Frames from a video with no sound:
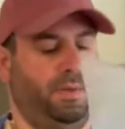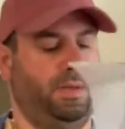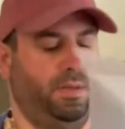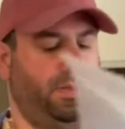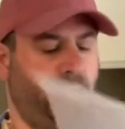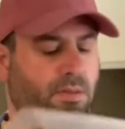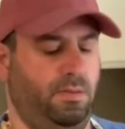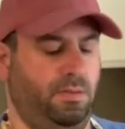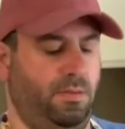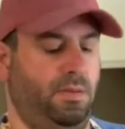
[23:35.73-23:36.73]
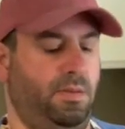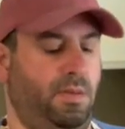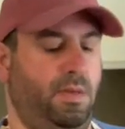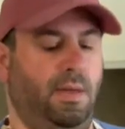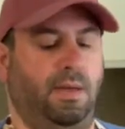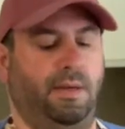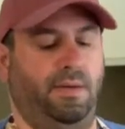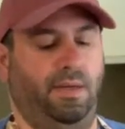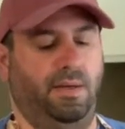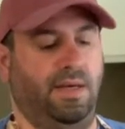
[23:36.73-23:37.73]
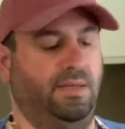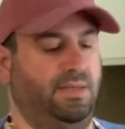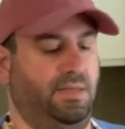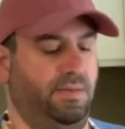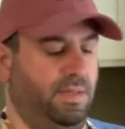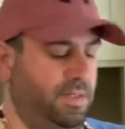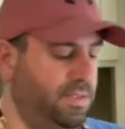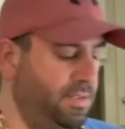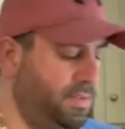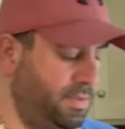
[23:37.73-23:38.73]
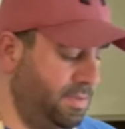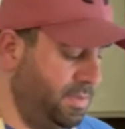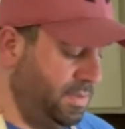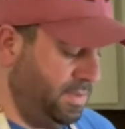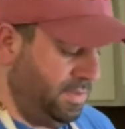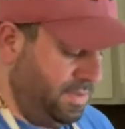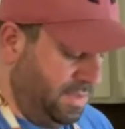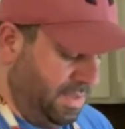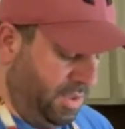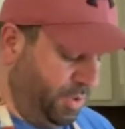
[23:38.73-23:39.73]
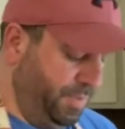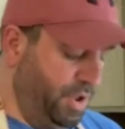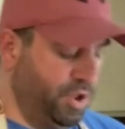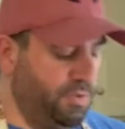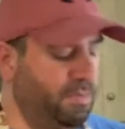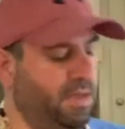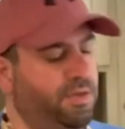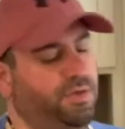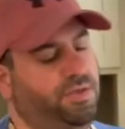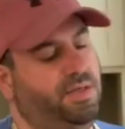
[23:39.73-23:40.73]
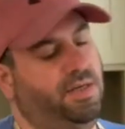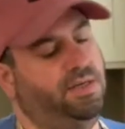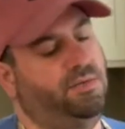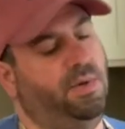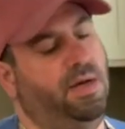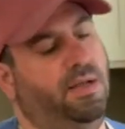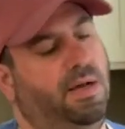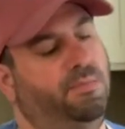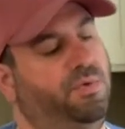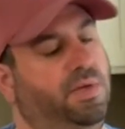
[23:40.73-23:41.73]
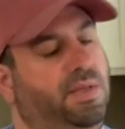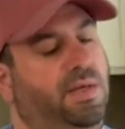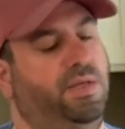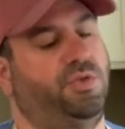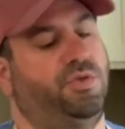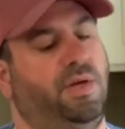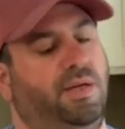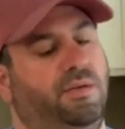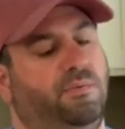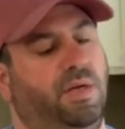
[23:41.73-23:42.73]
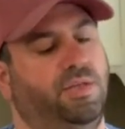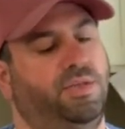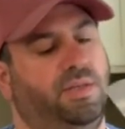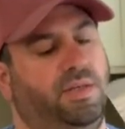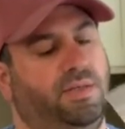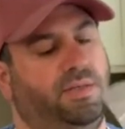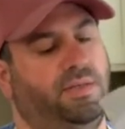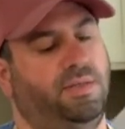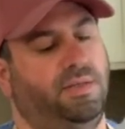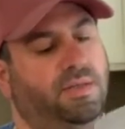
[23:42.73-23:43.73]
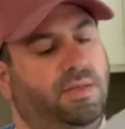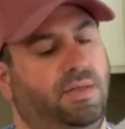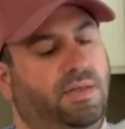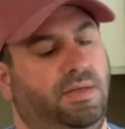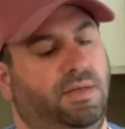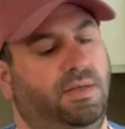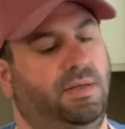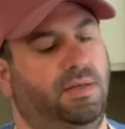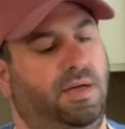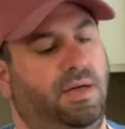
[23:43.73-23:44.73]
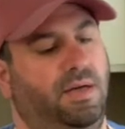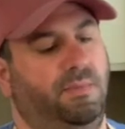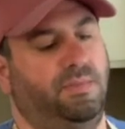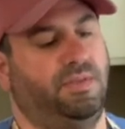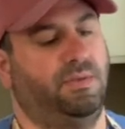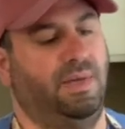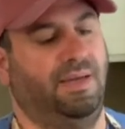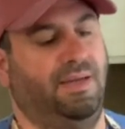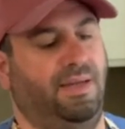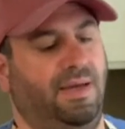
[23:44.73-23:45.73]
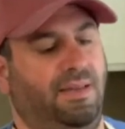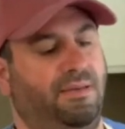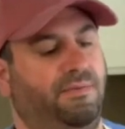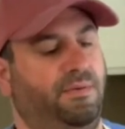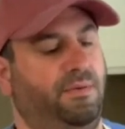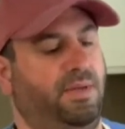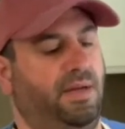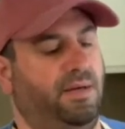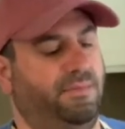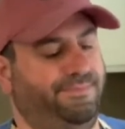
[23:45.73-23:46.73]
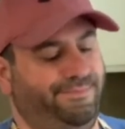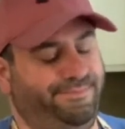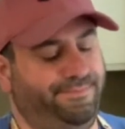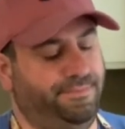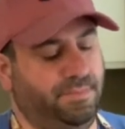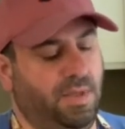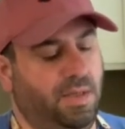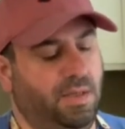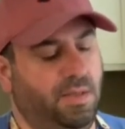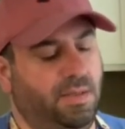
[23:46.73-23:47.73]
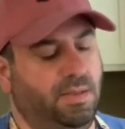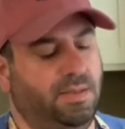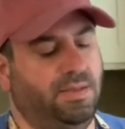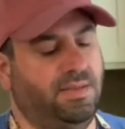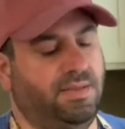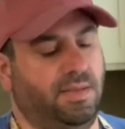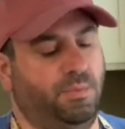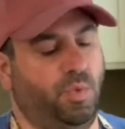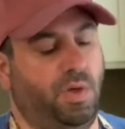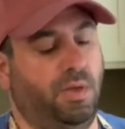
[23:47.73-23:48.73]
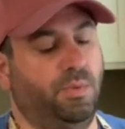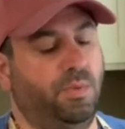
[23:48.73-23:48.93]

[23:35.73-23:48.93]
There we go. How are you guys doing? I hope your Mother's Day as well. I'm really trying to rush this so I can get the food there somewhat